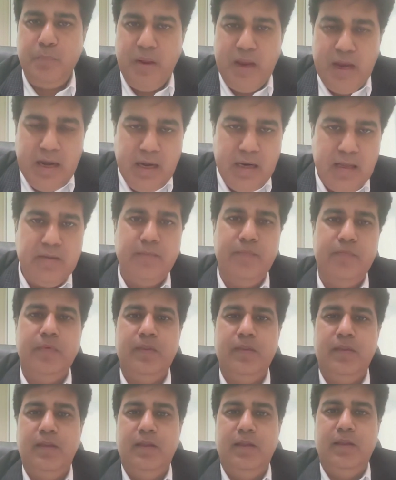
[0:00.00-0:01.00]
paid,
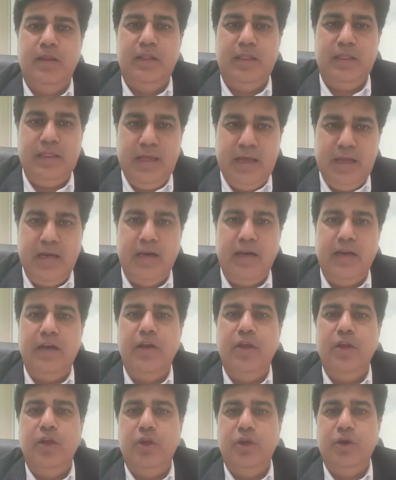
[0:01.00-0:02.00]
then
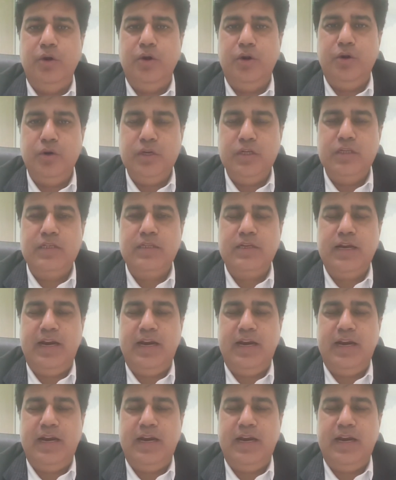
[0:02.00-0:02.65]
your goods